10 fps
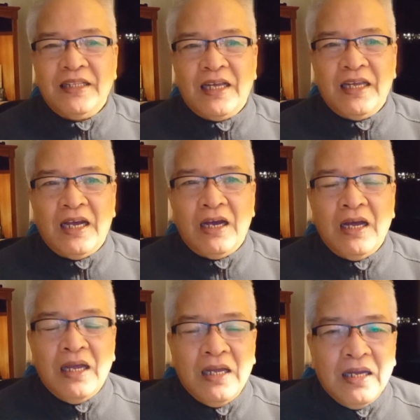Kaya
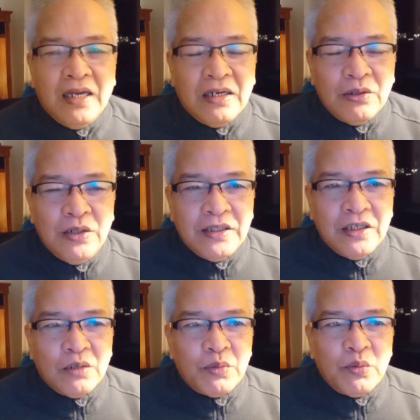ulitin
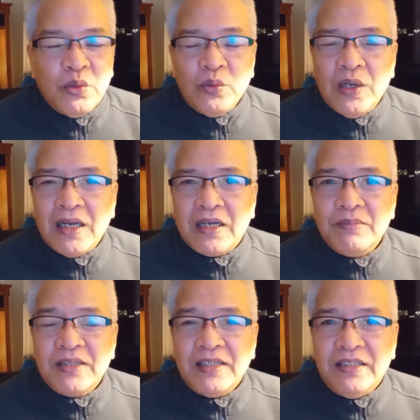ko po, we welcome
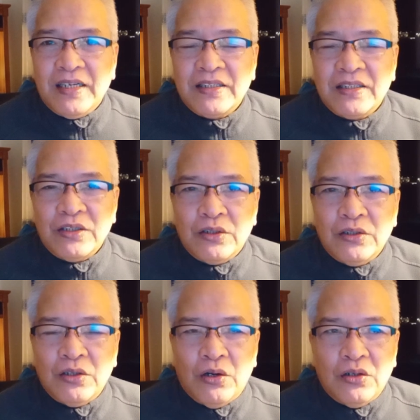suggestion
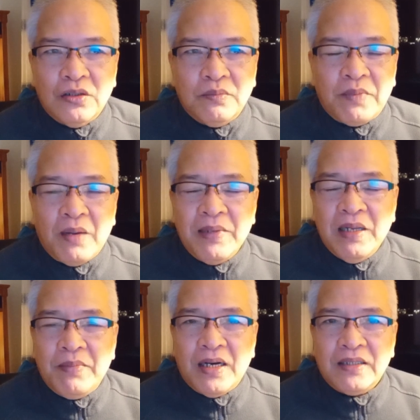on Family
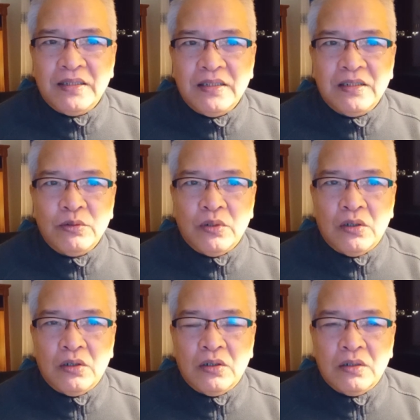Matters
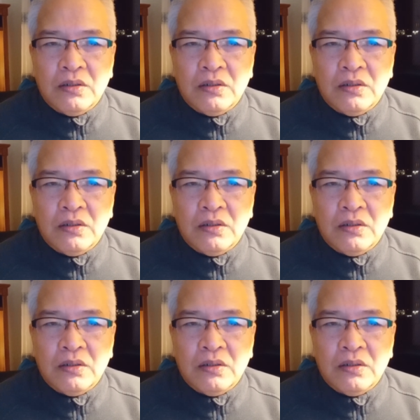or